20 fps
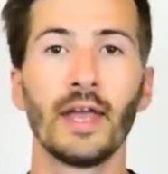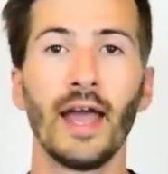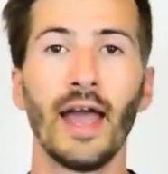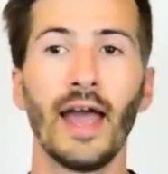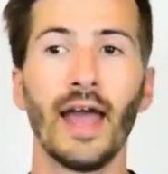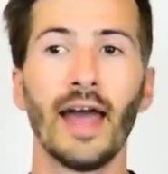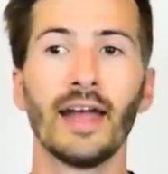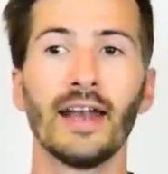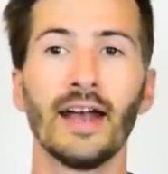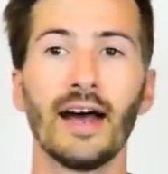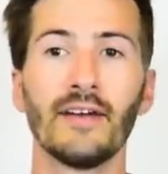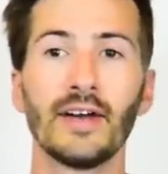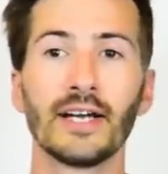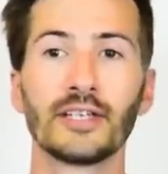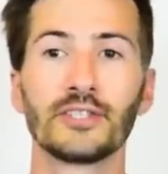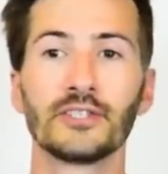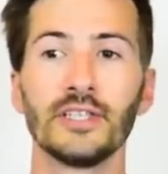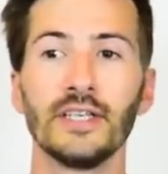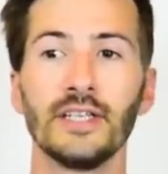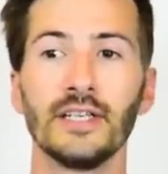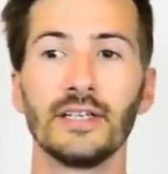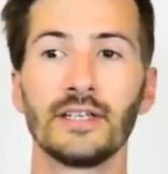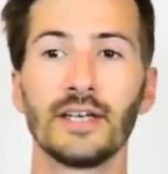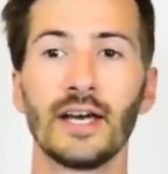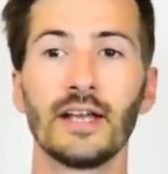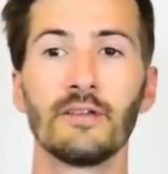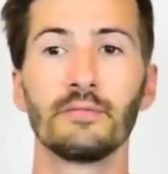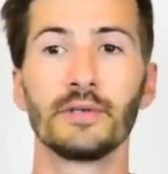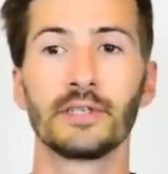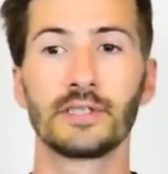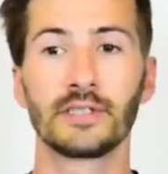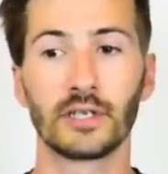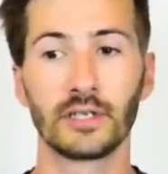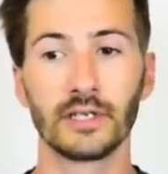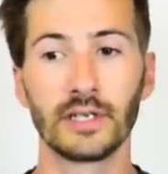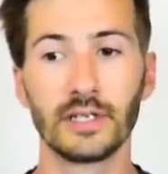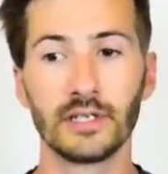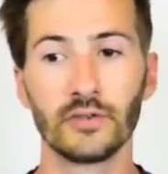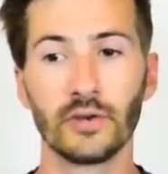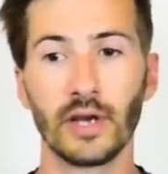And I've actually kind of
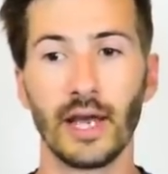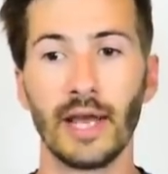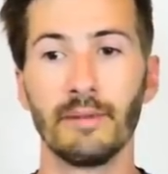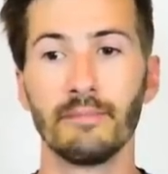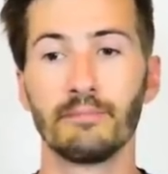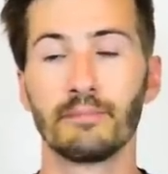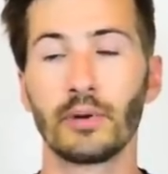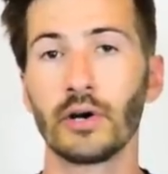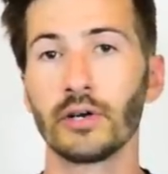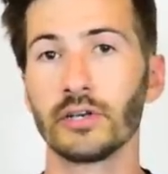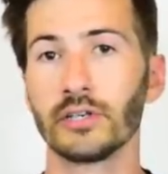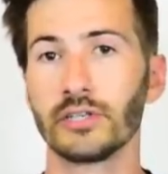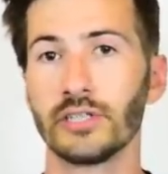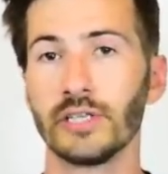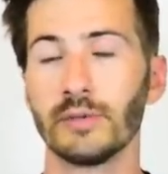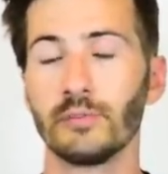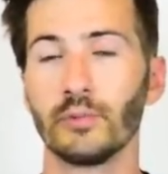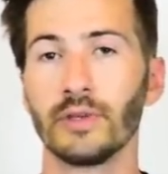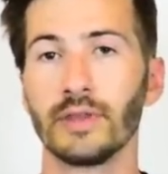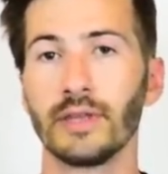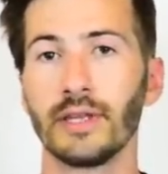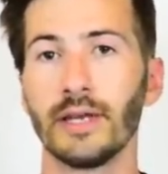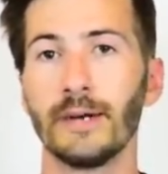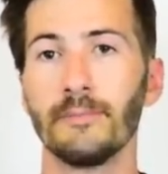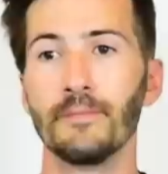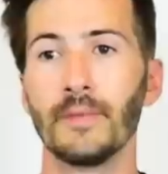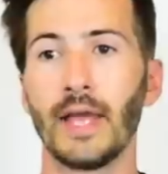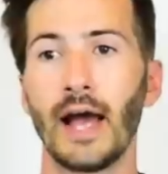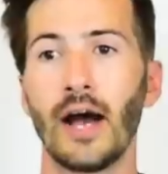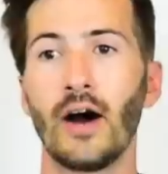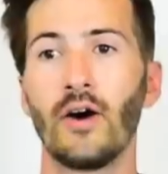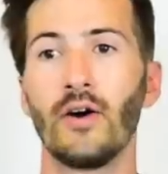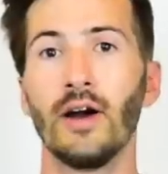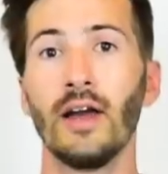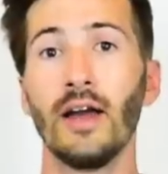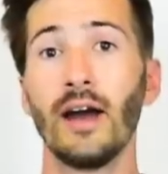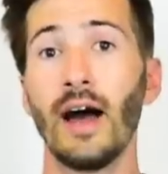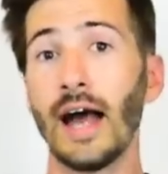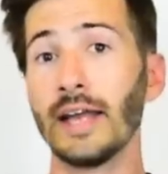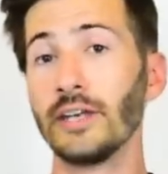turned into a partnership with them. Now
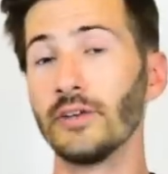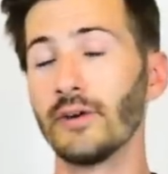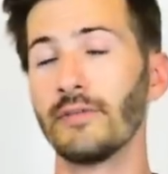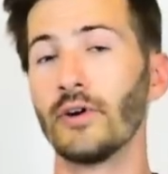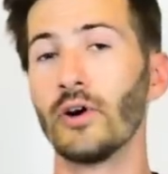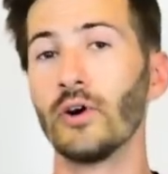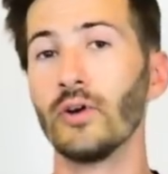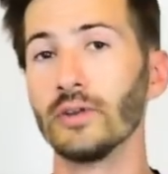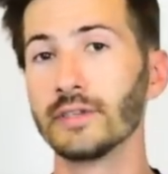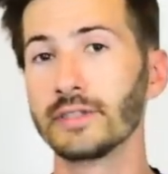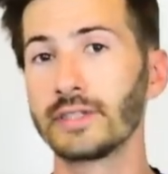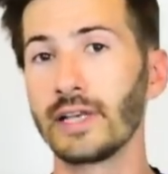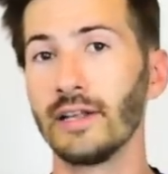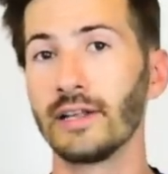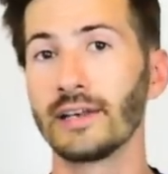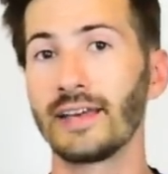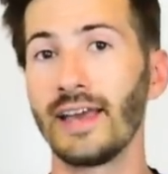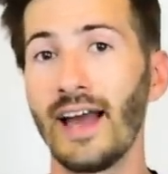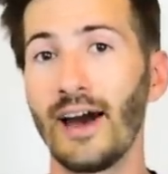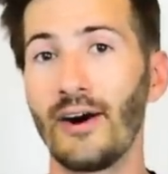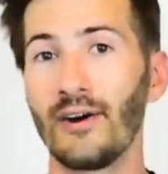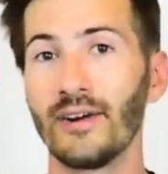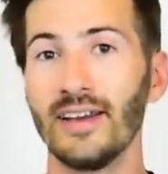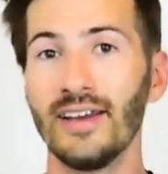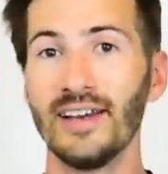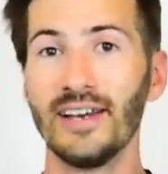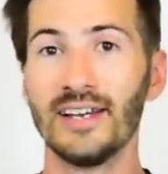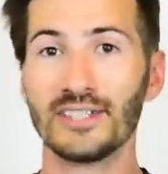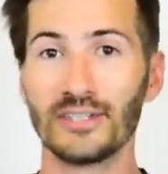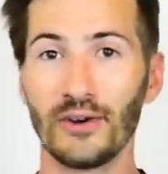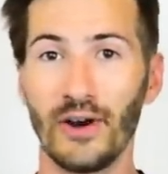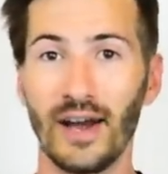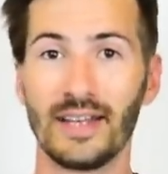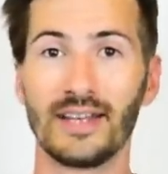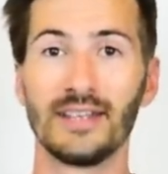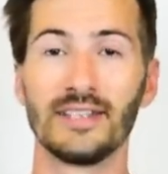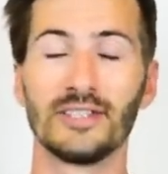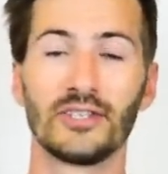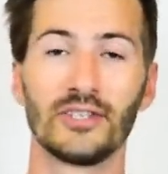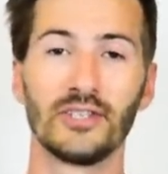I do have a wholesale account, so I
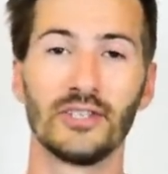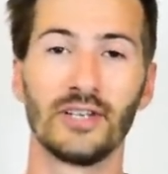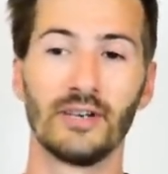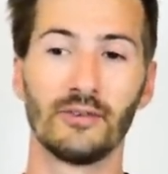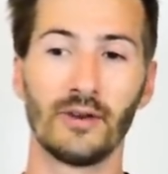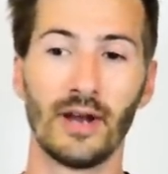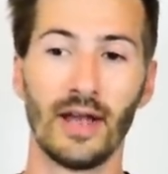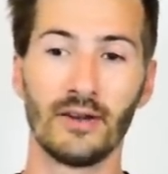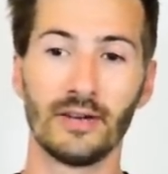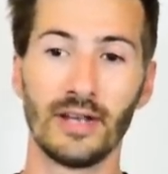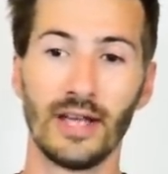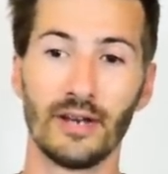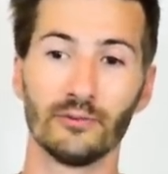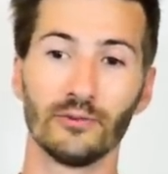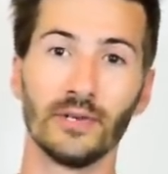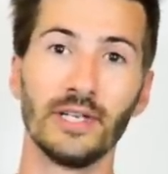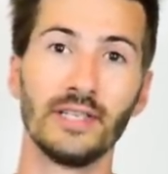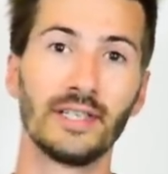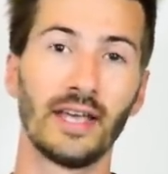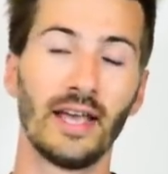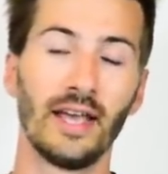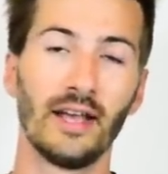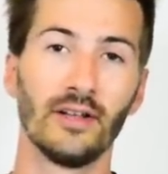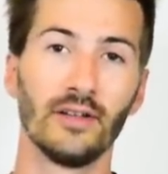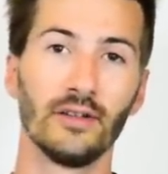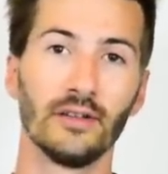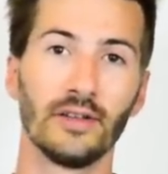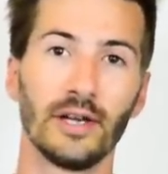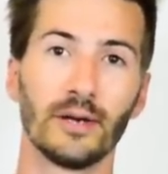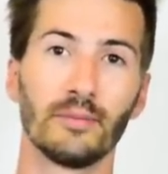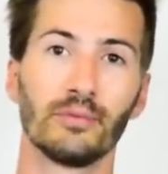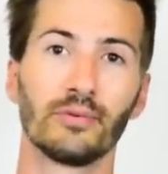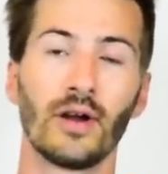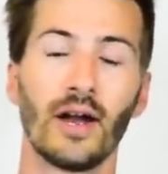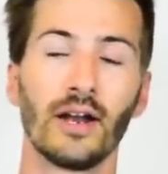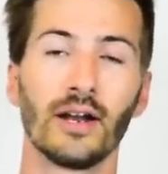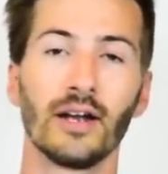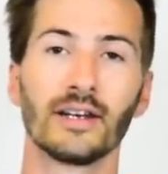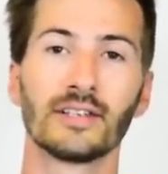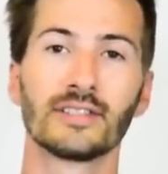can turn around and retail their
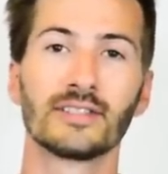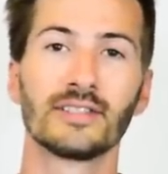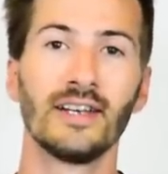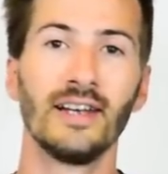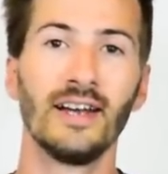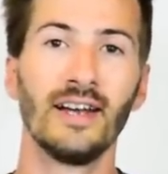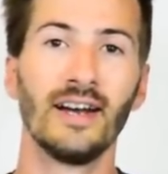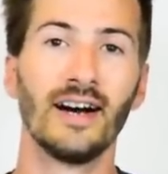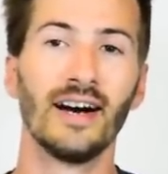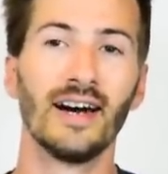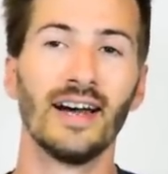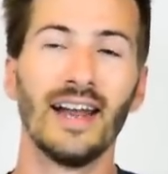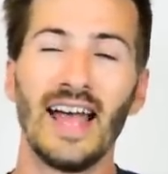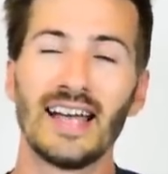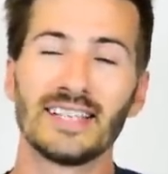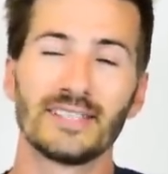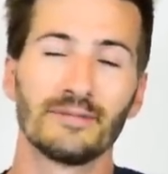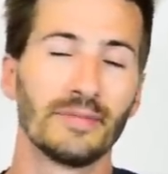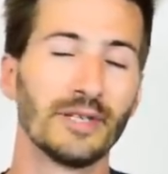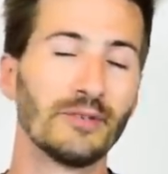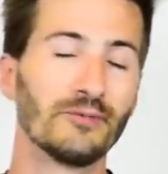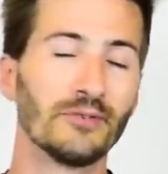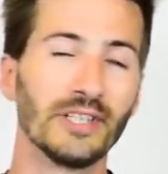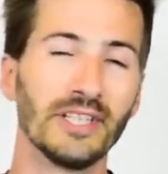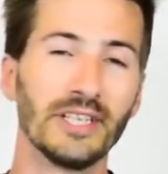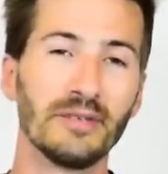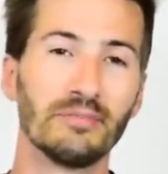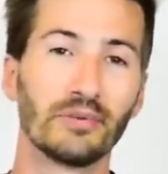products. It hasn't been really